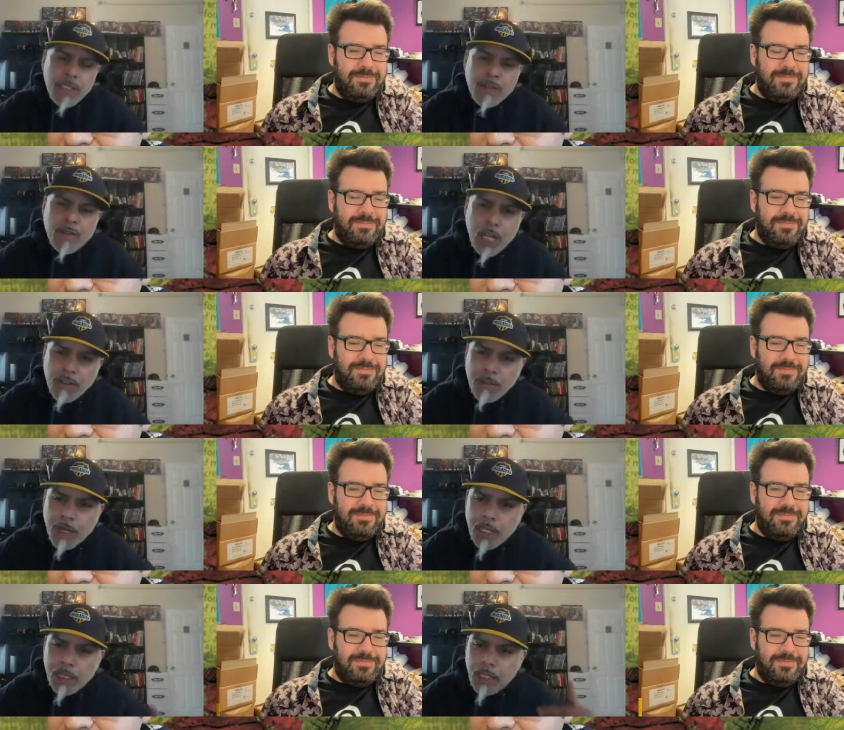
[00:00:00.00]
Speaker 1: easy for
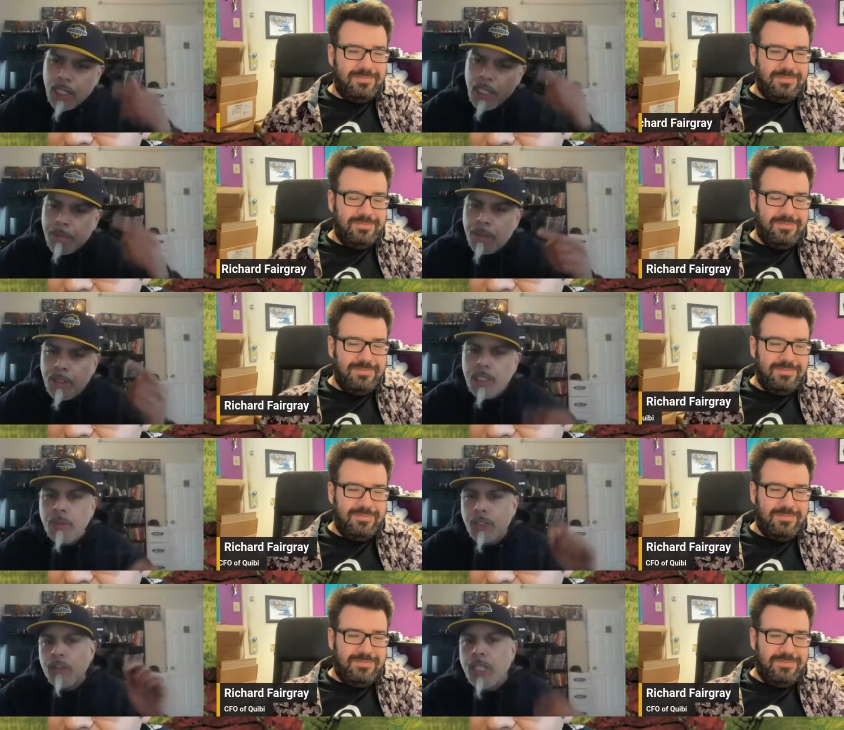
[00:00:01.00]
everybody. But this is
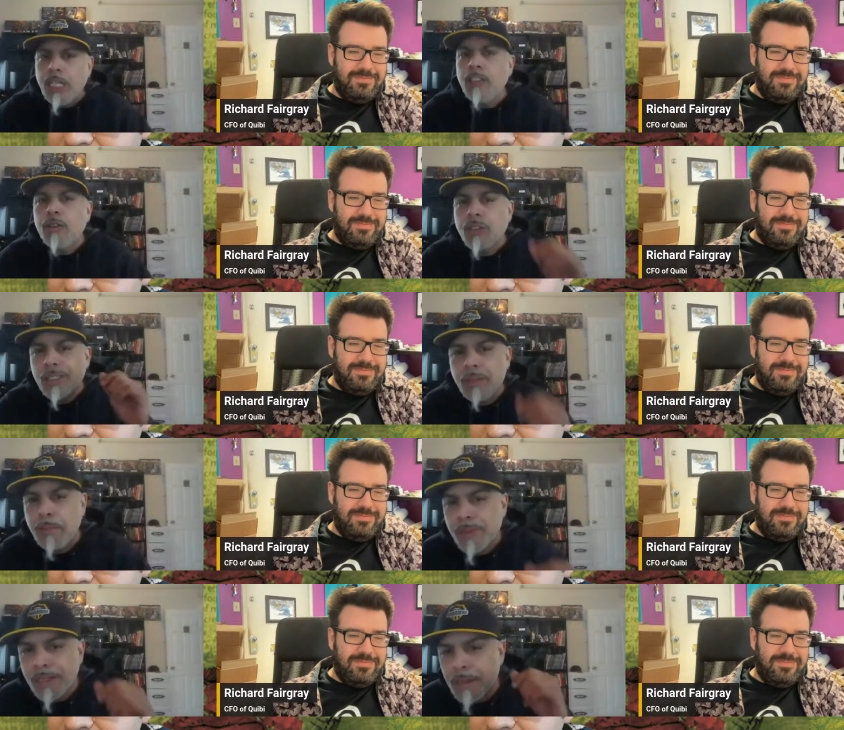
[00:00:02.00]
what you gotta do to
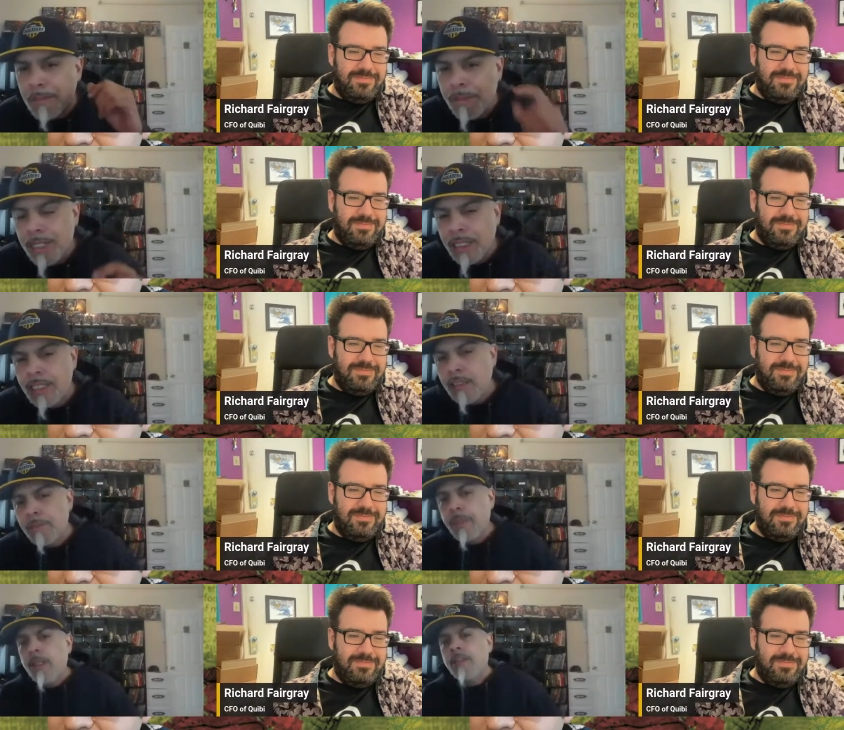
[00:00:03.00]
support amazing
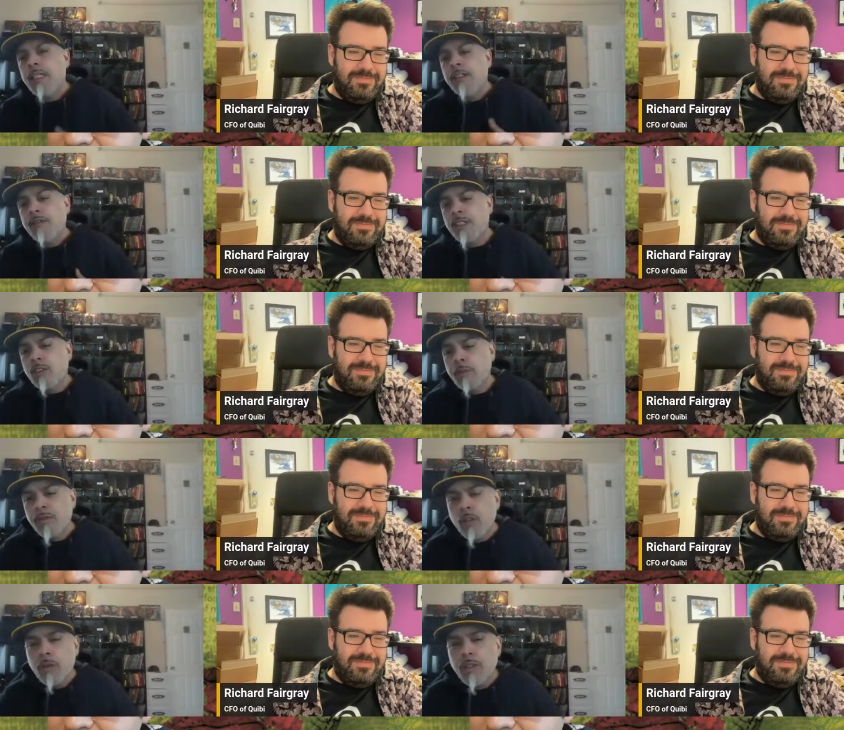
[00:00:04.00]
independence like Rich. So
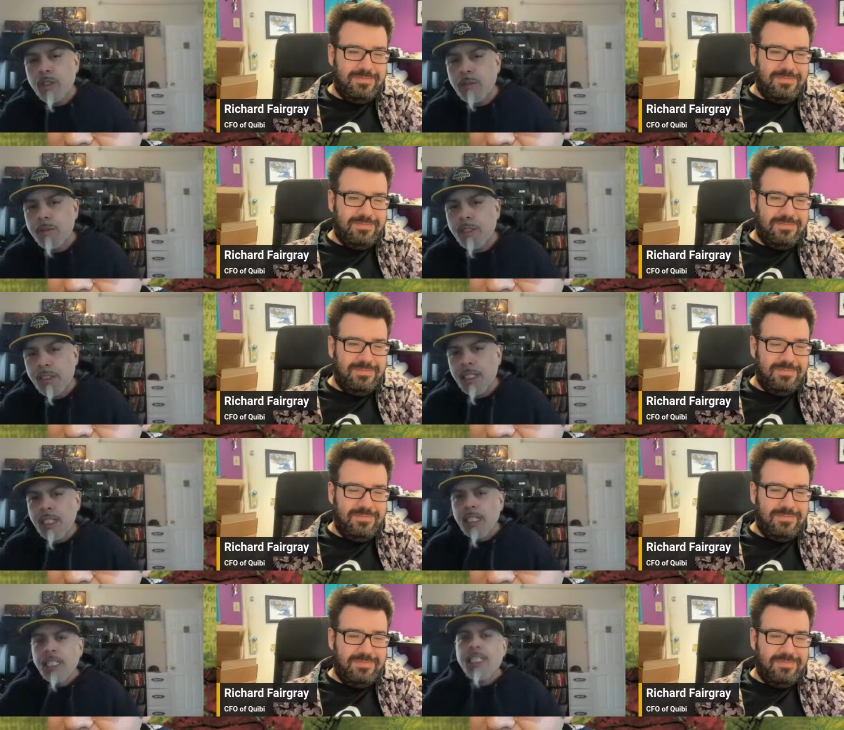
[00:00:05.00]
before we go, brother,
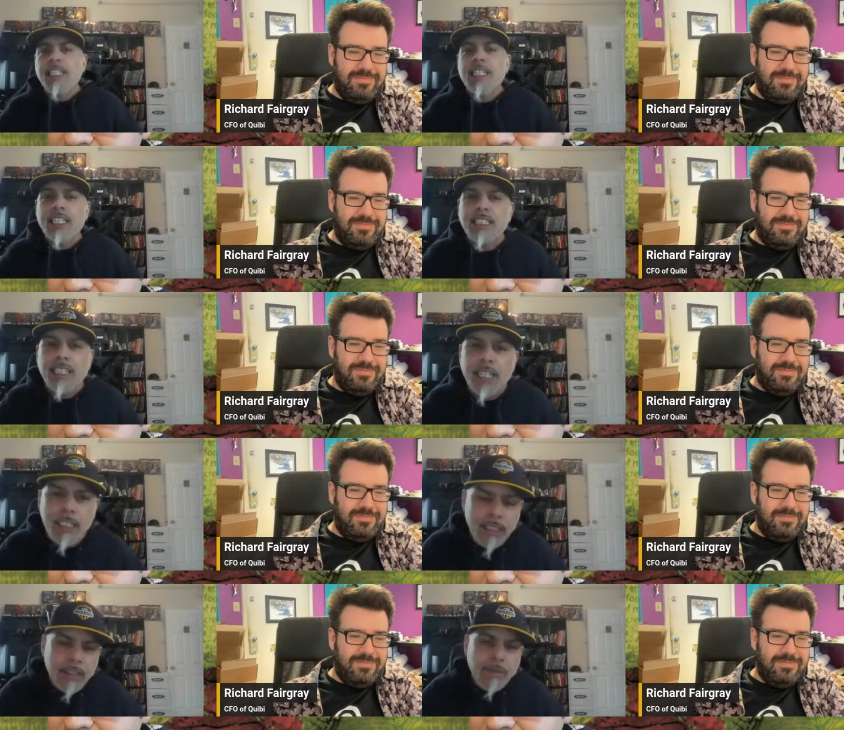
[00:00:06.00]
and, and the
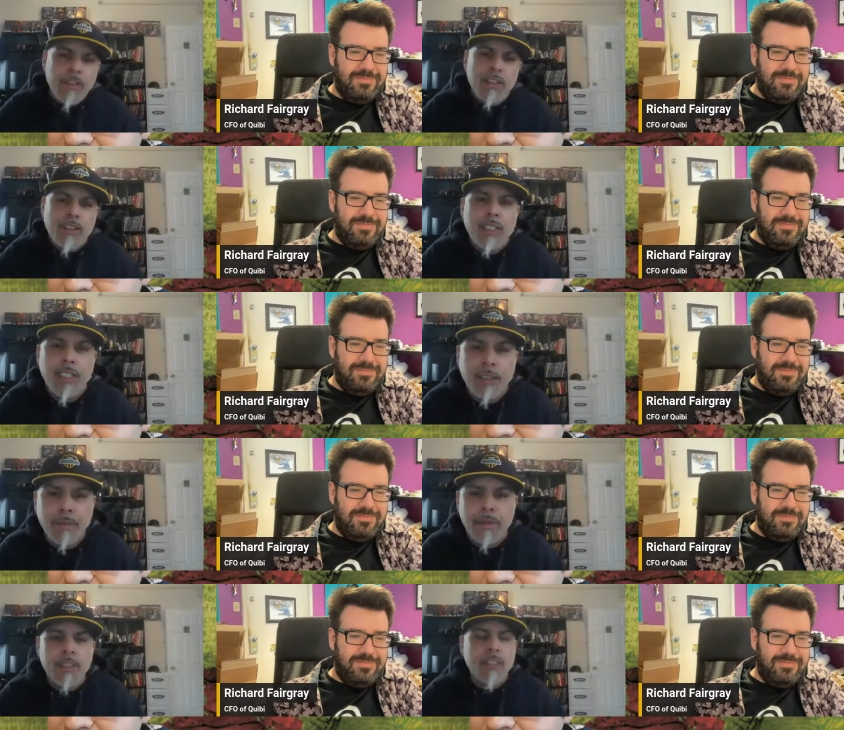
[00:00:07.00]
lessons of this year,
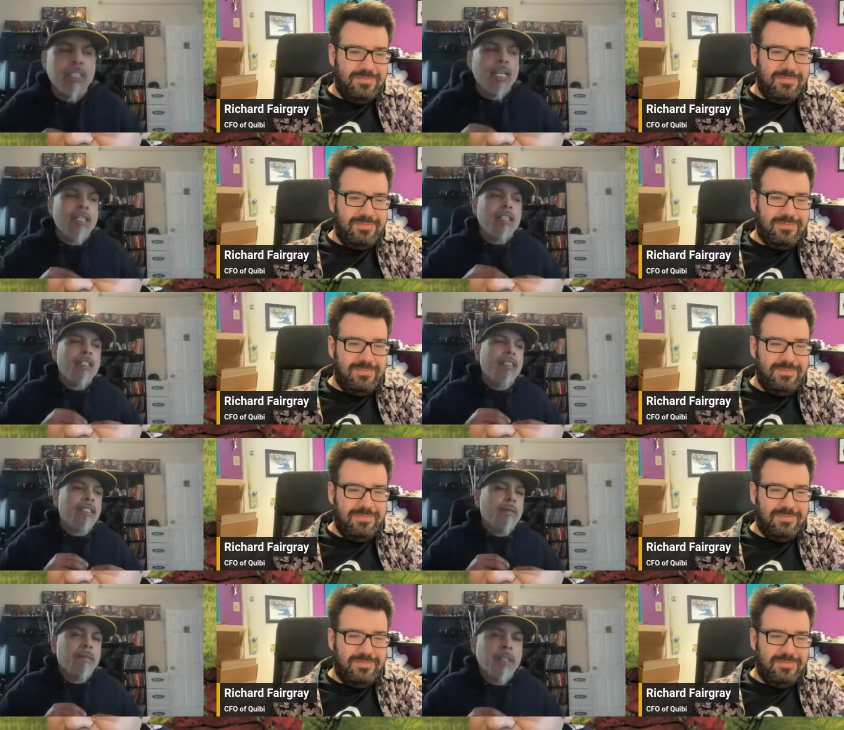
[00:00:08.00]
being shot on,
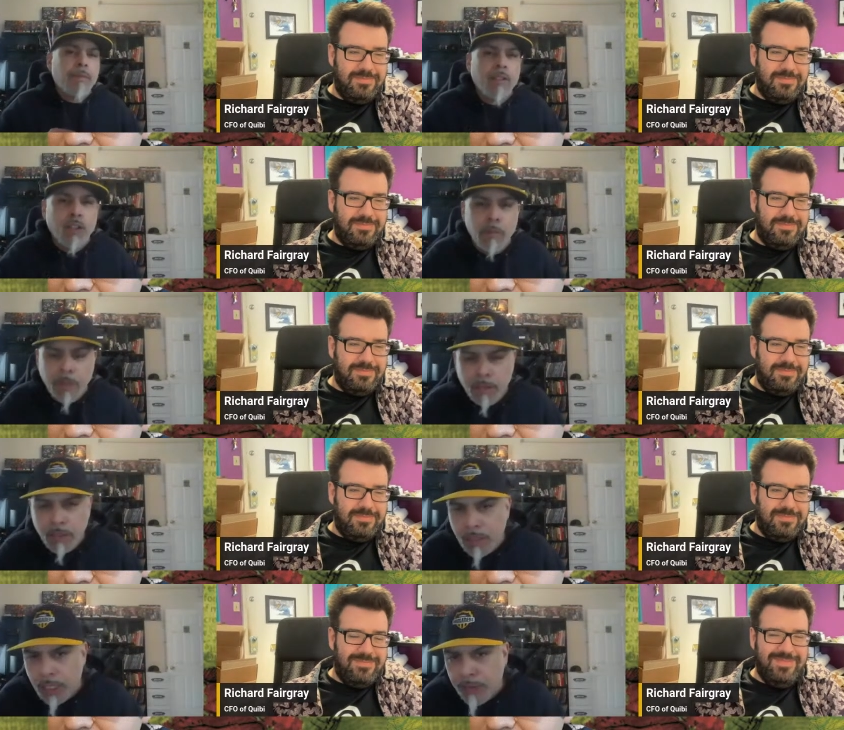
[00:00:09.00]
coming up with a whole bunch
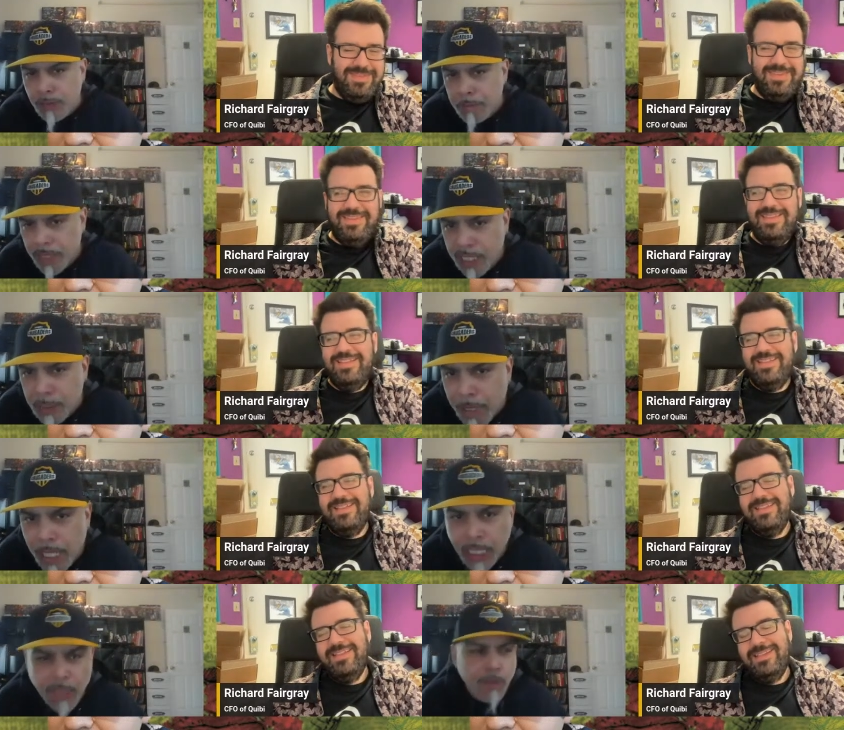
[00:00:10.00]
of stuff, and being
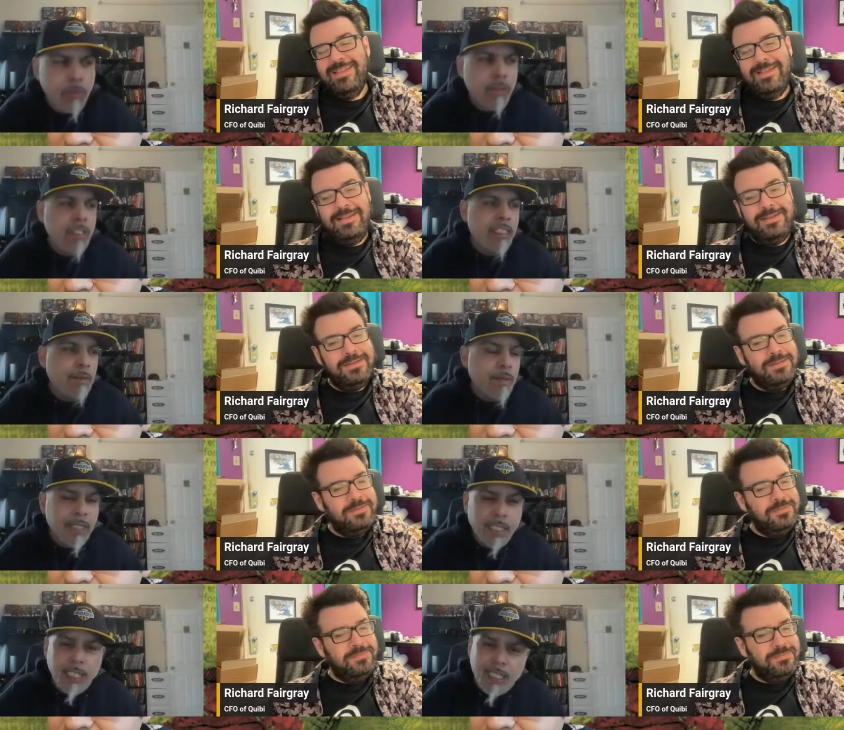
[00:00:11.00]
inspired afterwards. I
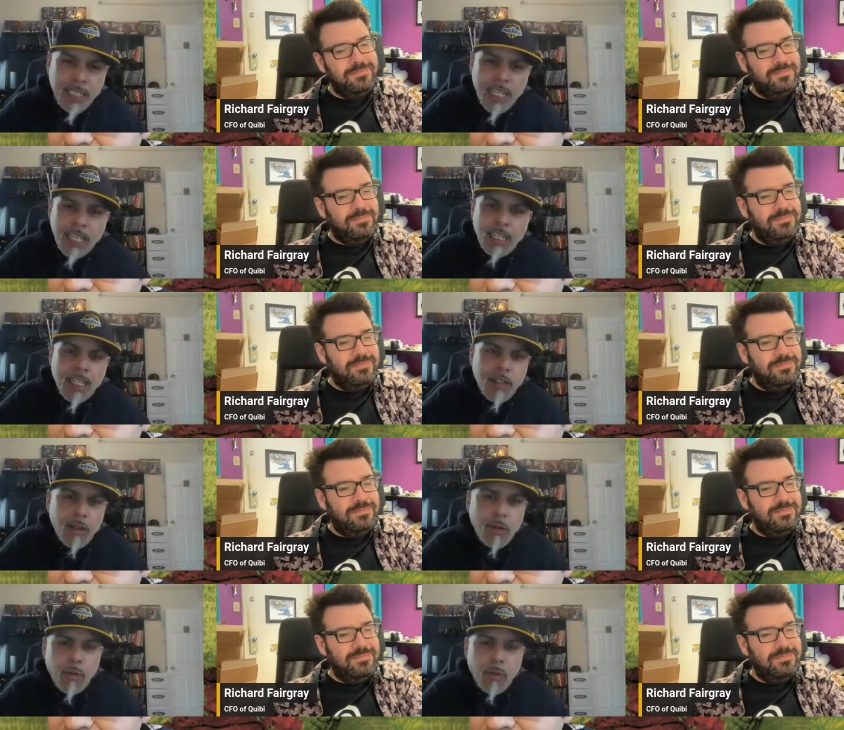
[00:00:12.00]
mean, like, uh,